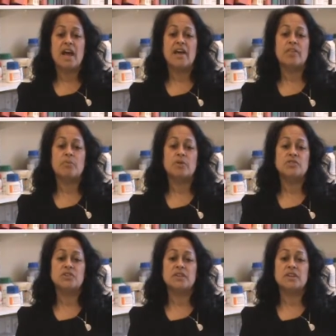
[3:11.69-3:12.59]
and the
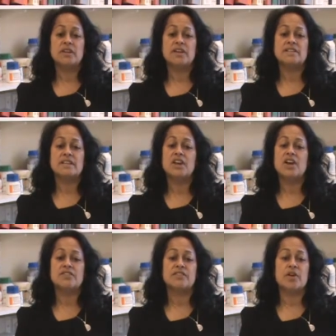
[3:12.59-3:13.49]
module is the
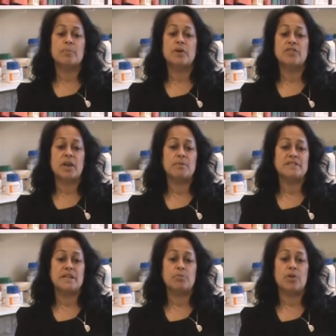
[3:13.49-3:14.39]
last of our both
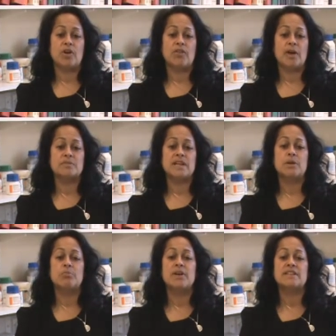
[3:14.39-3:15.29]
MSc programmes and
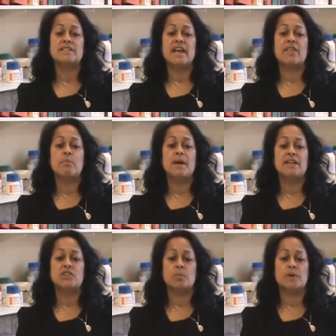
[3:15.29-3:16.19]
it brings together
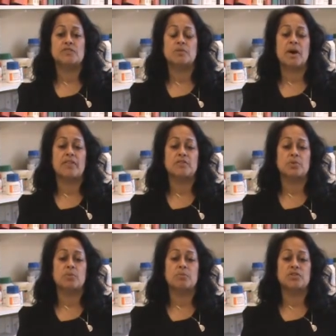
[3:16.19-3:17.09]
many topics from other
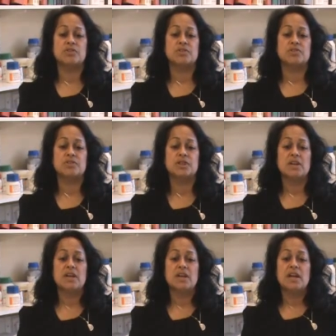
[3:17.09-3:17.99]
taught modules.
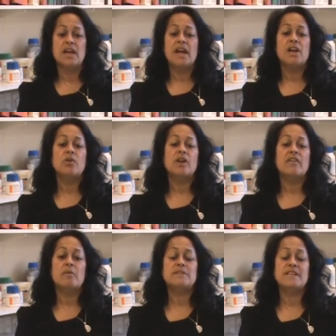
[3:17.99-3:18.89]
In all
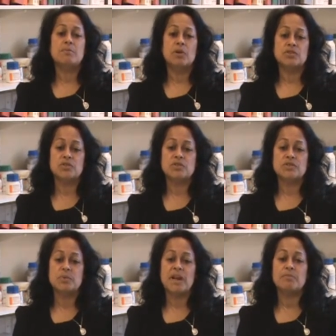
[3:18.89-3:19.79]
our MSc
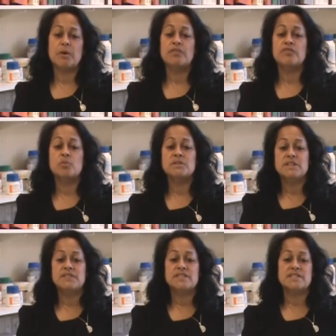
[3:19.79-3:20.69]
modules, we have both
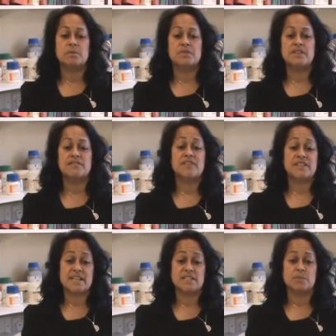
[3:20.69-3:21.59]
formative and summative
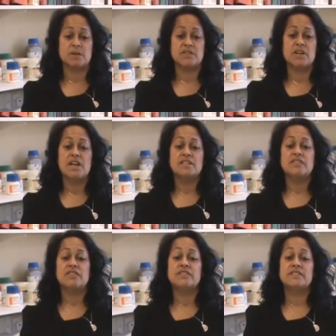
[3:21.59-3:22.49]
assessment
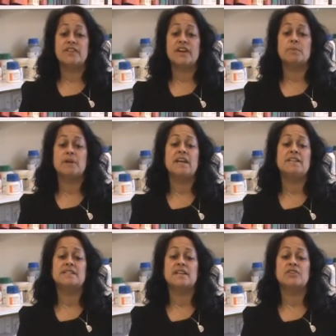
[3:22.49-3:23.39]
to develop key
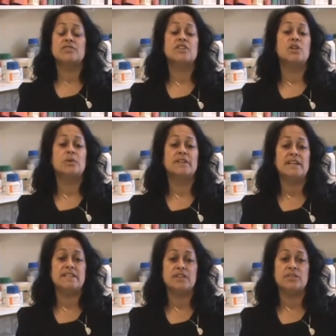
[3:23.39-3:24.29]
skills that you will
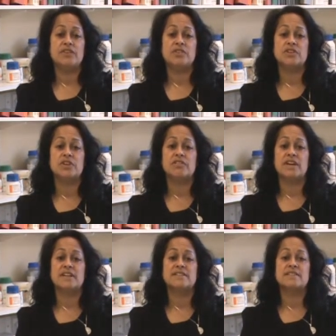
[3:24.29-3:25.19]
need in your future
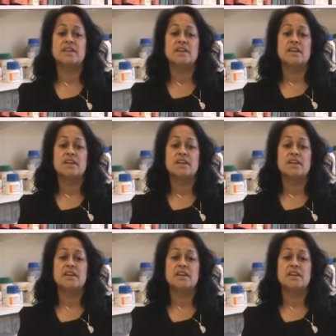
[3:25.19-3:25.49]
careers.